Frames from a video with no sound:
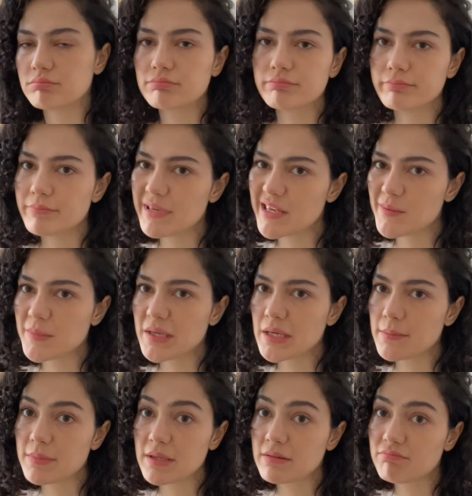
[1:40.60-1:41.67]
maybe
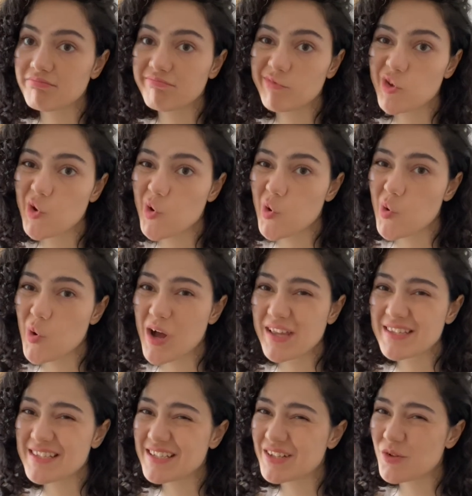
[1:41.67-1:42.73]
a bit go
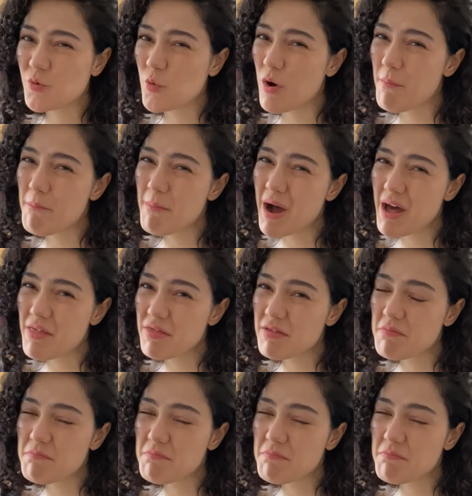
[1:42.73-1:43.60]
until 1 month,